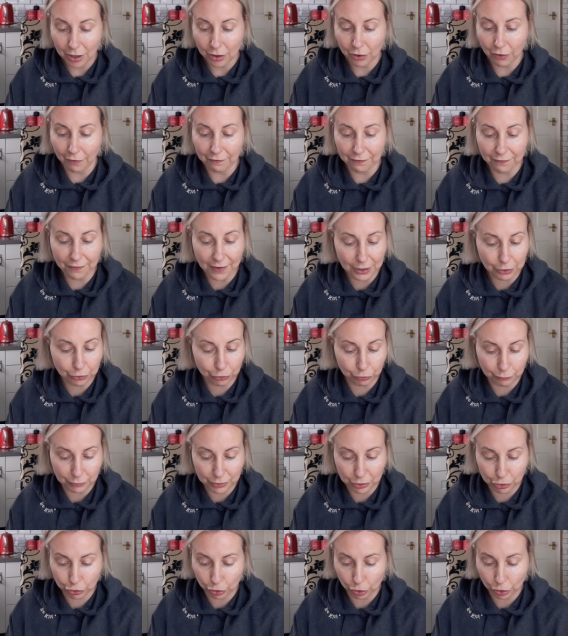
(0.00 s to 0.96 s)

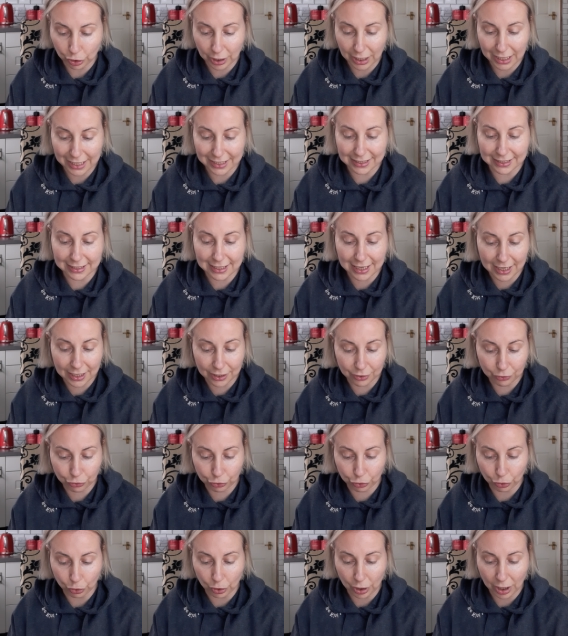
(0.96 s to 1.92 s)
confectionery sugar, date
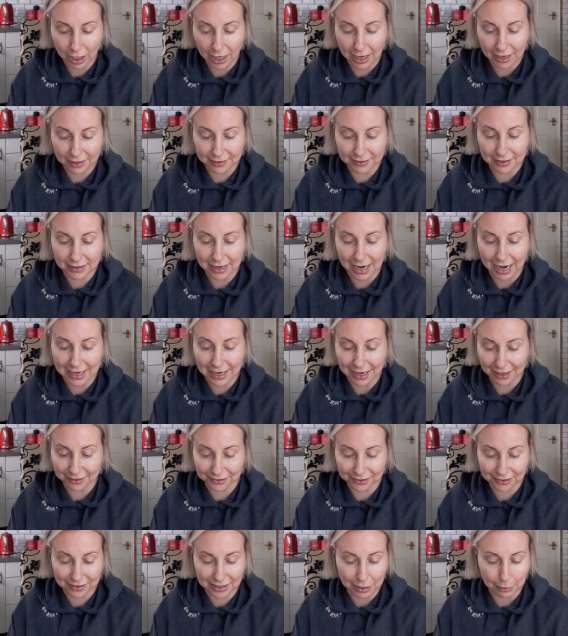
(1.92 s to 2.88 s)
sugar,
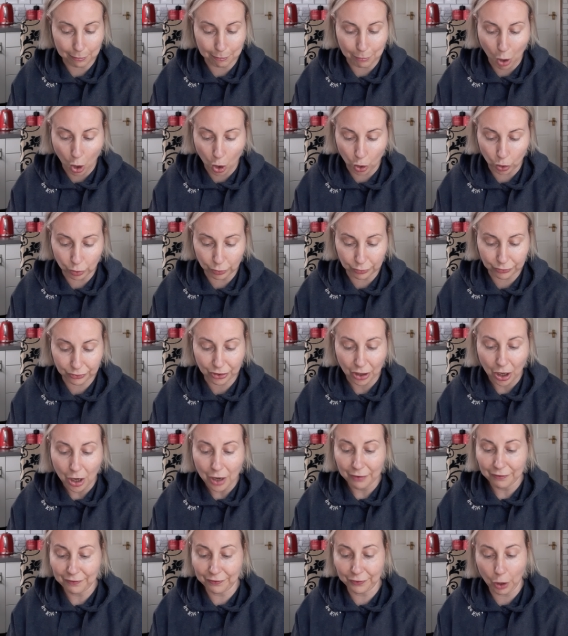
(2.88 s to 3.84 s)
diastic malt,
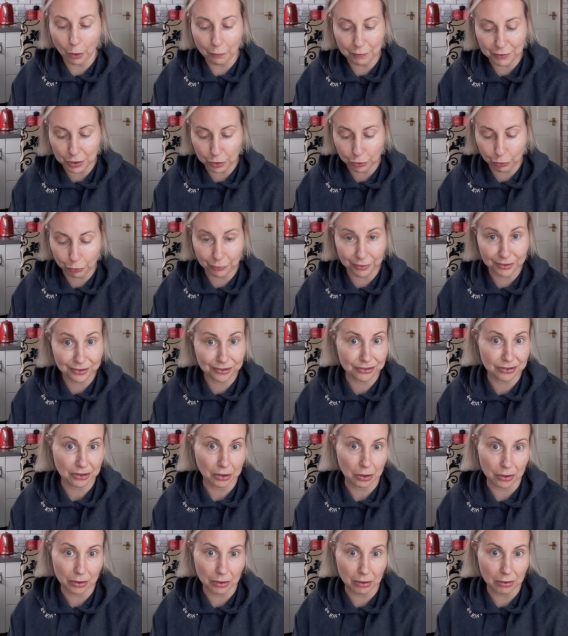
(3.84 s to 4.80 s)
Florida
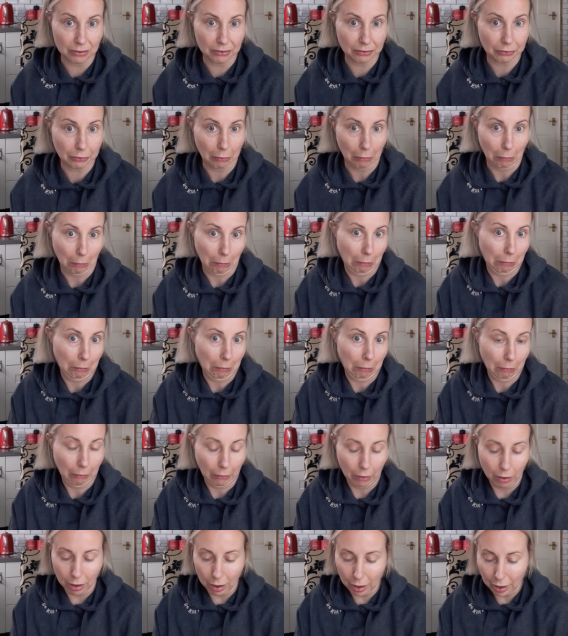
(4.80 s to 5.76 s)
crystals,
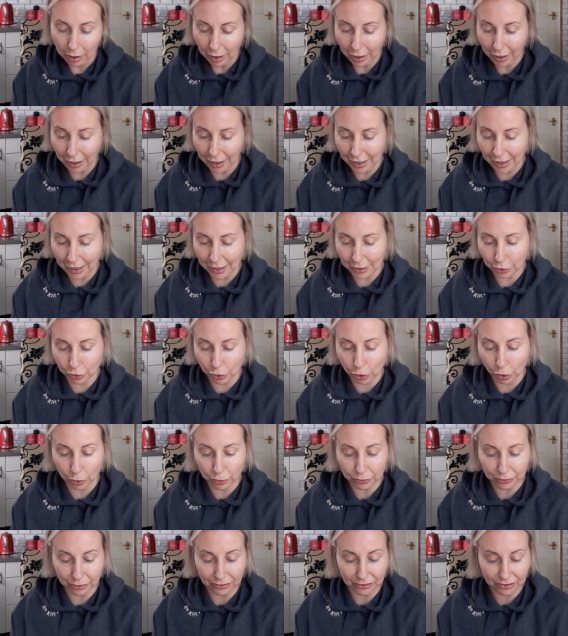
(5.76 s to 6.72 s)

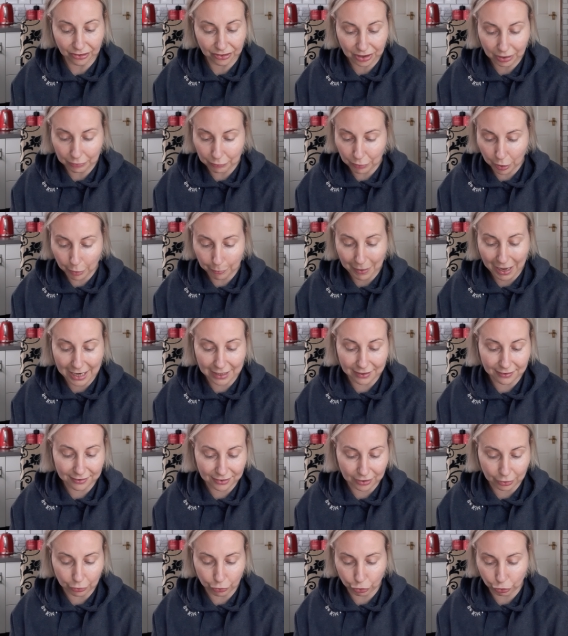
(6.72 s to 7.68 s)
golden syrup,
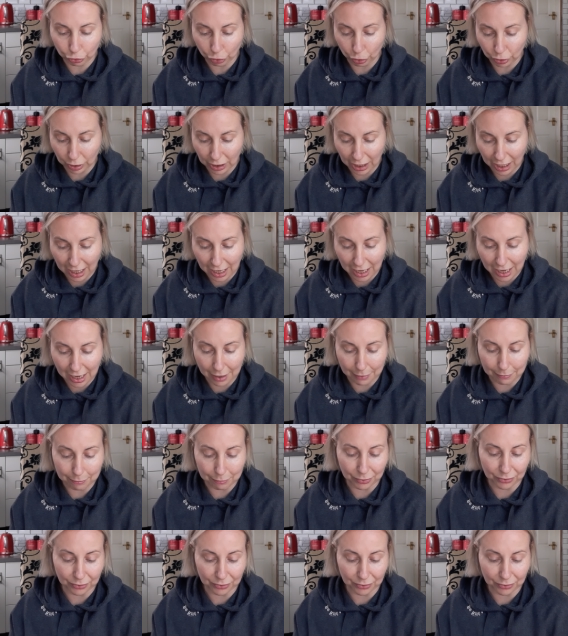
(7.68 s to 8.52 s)
icing sugar,